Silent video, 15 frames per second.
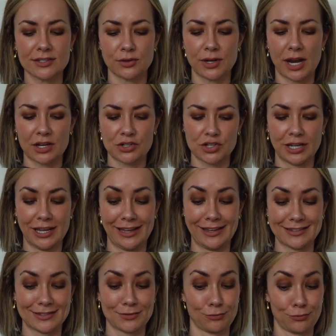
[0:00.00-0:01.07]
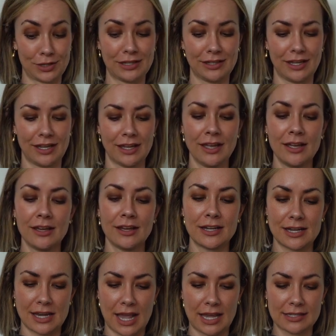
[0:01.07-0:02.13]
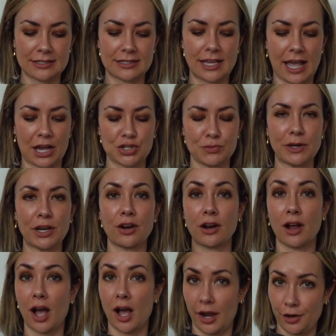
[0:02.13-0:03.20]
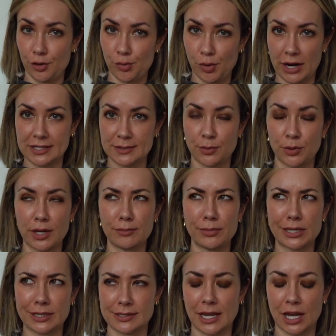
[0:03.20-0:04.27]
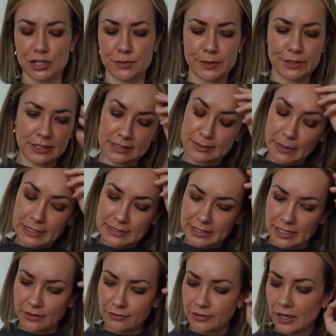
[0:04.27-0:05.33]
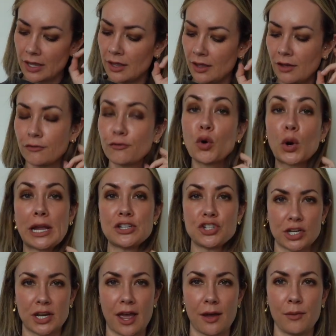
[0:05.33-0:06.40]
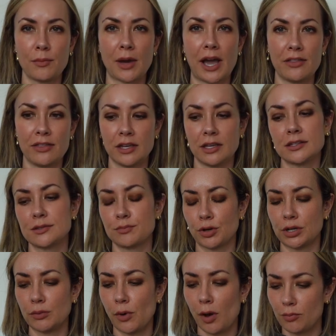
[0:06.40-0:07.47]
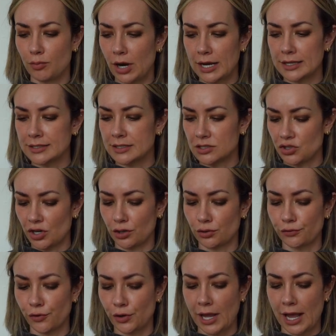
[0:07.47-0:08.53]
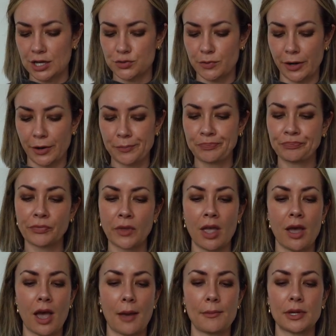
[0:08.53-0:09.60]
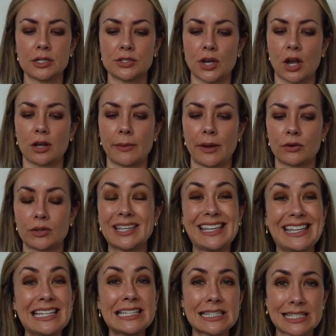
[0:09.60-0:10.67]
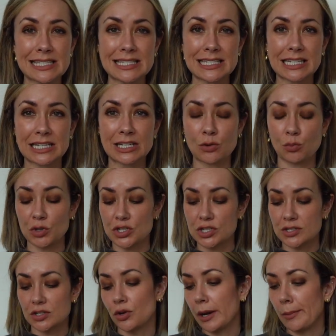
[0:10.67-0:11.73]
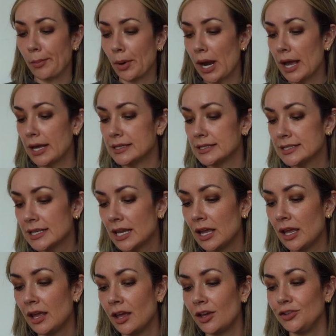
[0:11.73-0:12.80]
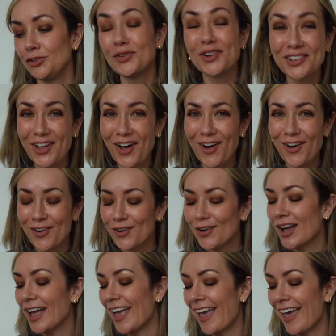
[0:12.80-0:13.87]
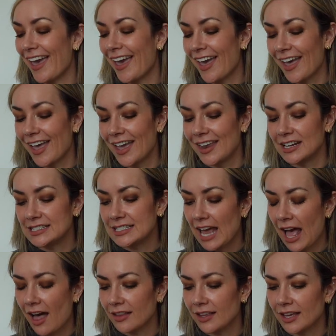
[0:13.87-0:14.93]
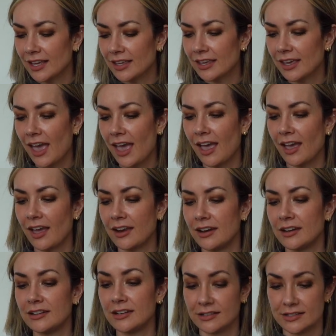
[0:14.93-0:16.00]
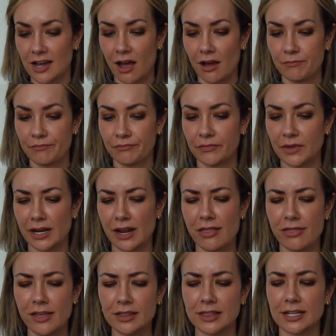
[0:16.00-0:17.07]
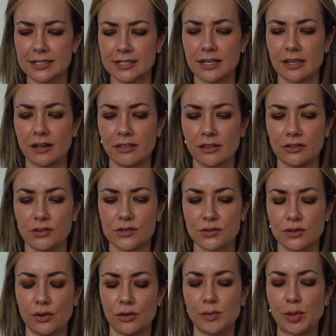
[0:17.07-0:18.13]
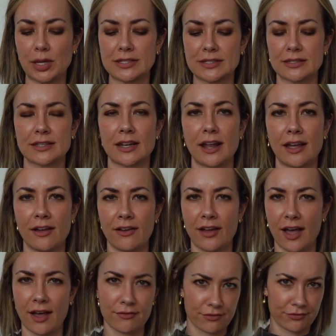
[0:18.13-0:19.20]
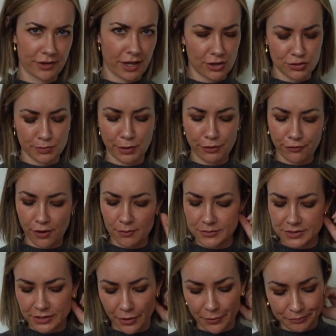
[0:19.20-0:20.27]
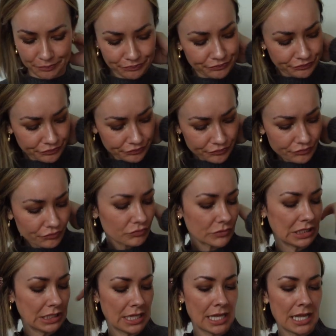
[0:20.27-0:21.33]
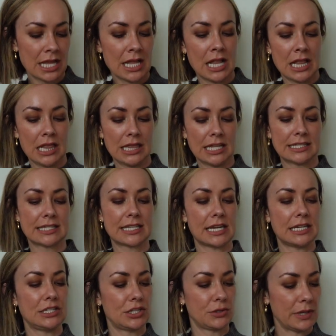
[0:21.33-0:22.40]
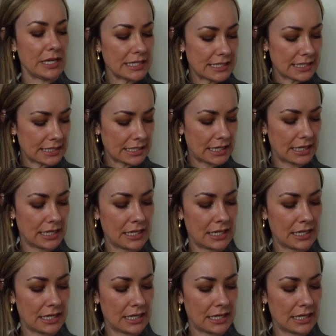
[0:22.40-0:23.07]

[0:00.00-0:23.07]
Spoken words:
So it actually is really nice cashmere, higher price point because cashmere is expensive for H&M. I think it's pretty well priced in general for cashmere. I'm going to talk about Quince, which is a great brand, Uniqlo and Italic and Naadam. And I think that's it. I think those are the only places that I have cashmere from. So let's get into it.